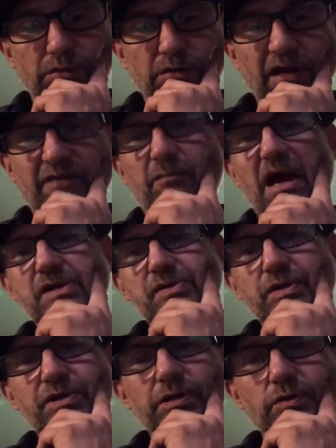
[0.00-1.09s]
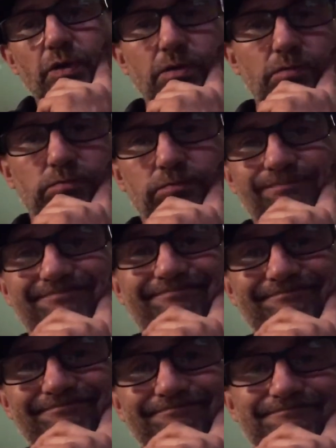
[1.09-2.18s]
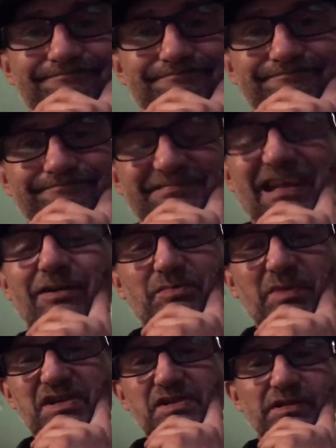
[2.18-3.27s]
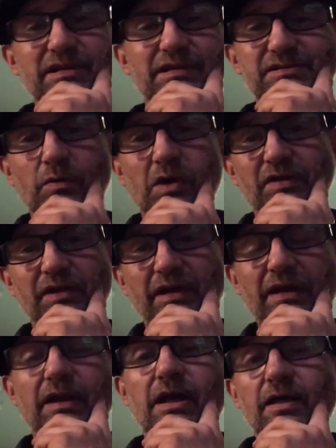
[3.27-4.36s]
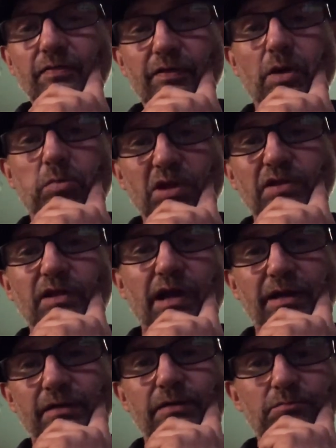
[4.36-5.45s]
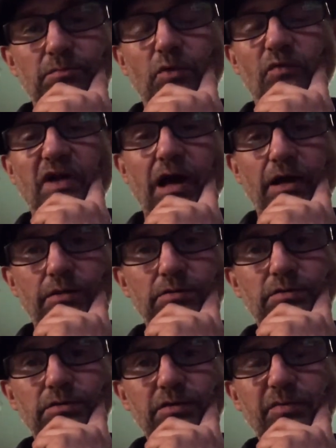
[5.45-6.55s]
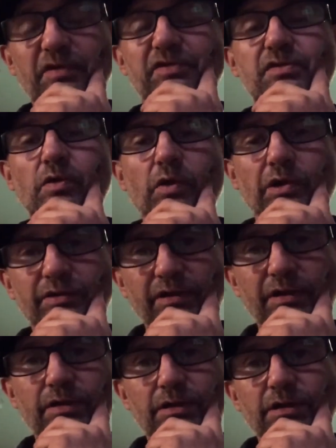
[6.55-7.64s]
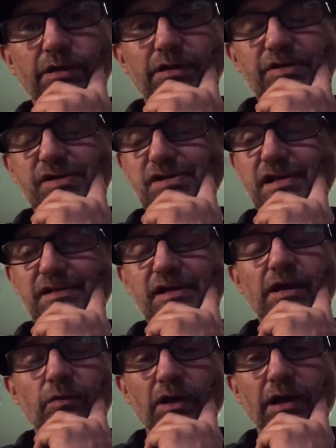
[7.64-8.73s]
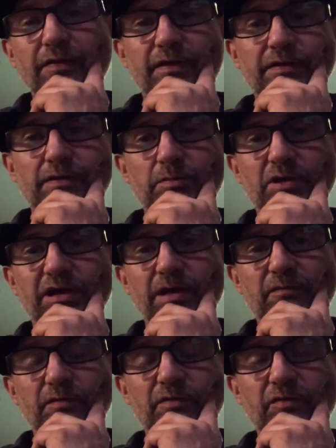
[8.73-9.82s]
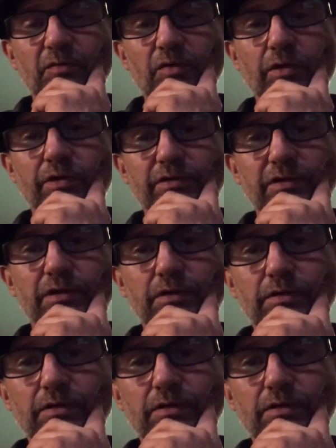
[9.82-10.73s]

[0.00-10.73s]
have bastard children. That was basically it, because they wanted to get their bloodline moved on, especially the royalty. So you see, that's kind of where I think that the book came from, is from the royalty.